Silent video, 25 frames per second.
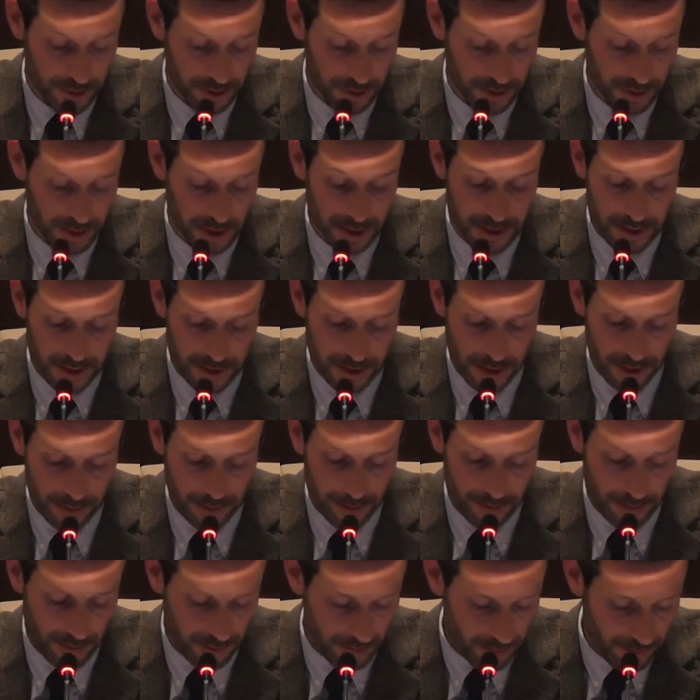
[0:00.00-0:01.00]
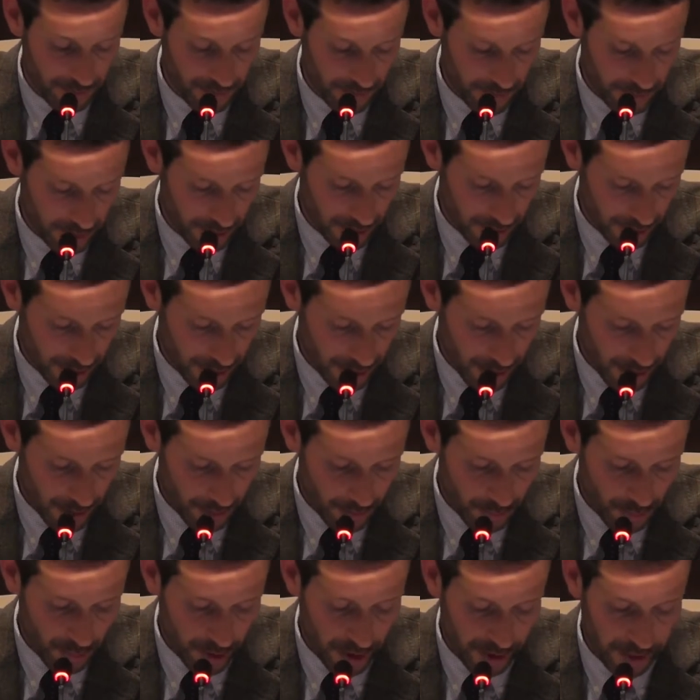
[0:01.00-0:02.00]
system,
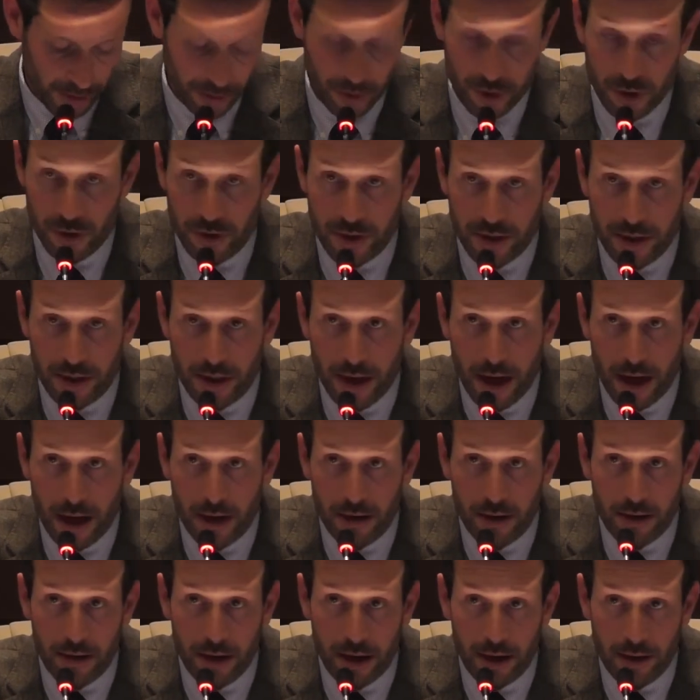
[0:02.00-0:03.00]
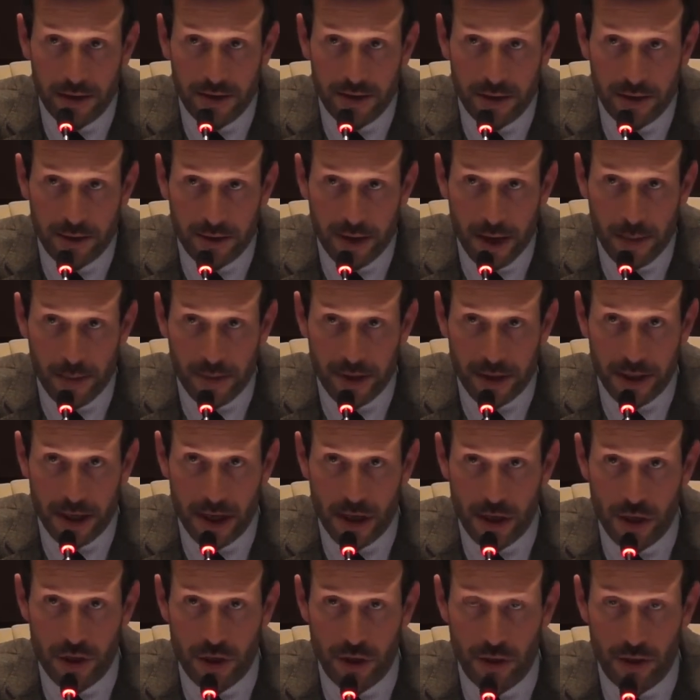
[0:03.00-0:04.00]
prior to the entering
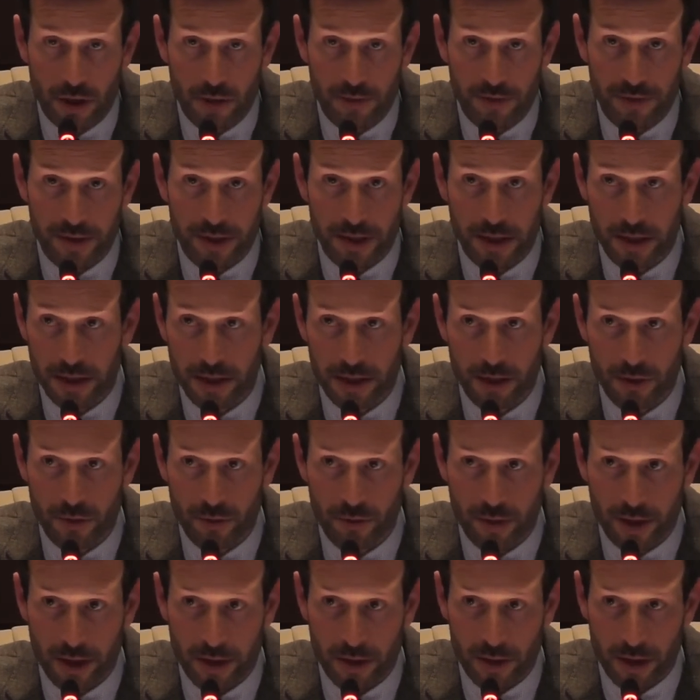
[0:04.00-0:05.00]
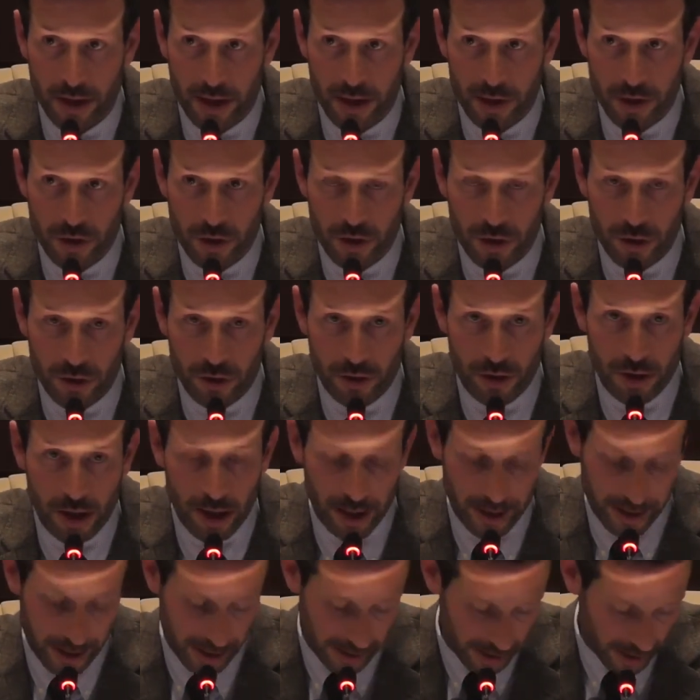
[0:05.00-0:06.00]
application of the EU regulation,
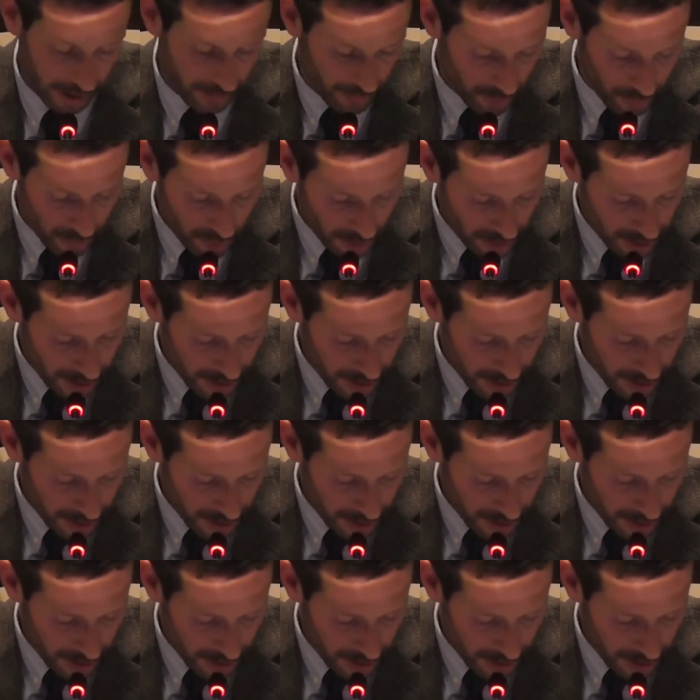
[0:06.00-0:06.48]
I can give you the